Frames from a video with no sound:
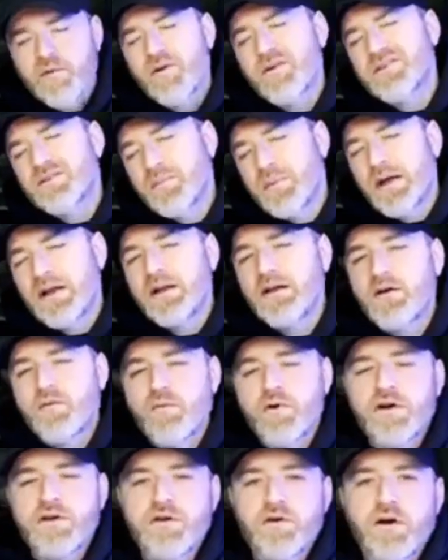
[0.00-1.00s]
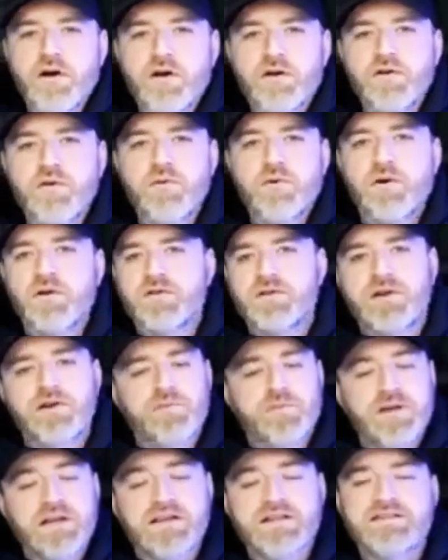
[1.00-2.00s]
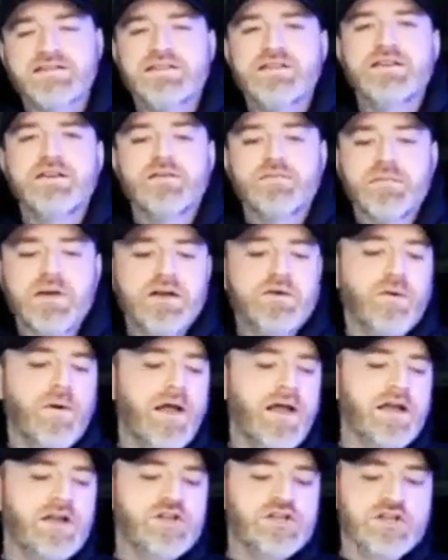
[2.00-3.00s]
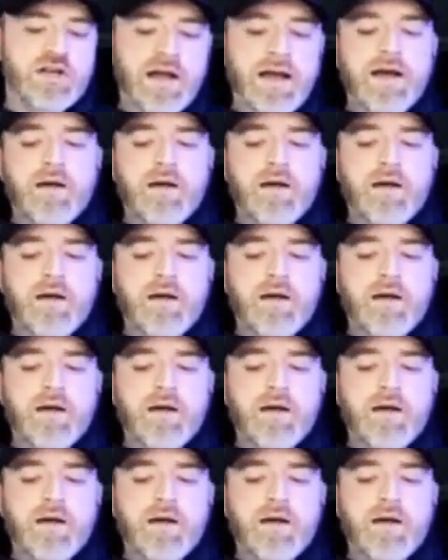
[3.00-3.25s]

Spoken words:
Well, depending on where you are in the world, could be considered mid-range,